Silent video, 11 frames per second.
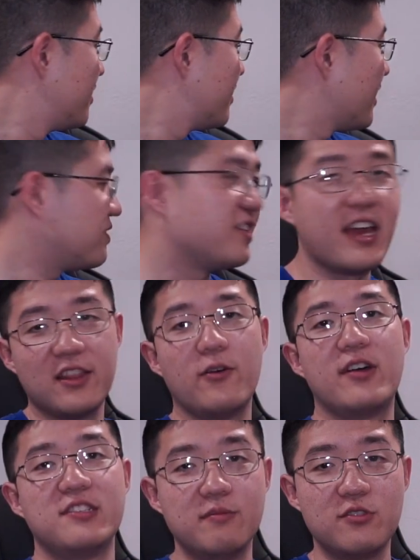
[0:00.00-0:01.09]
that's the Halo
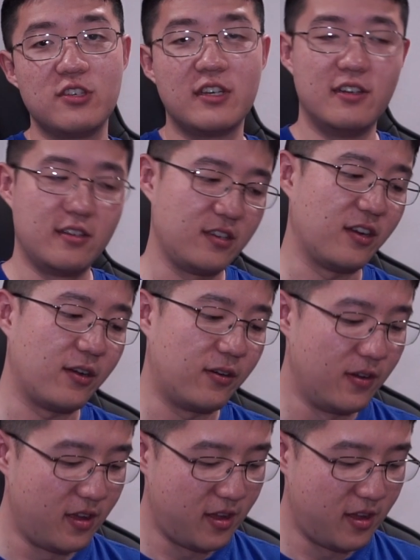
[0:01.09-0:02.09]
SMG, you know.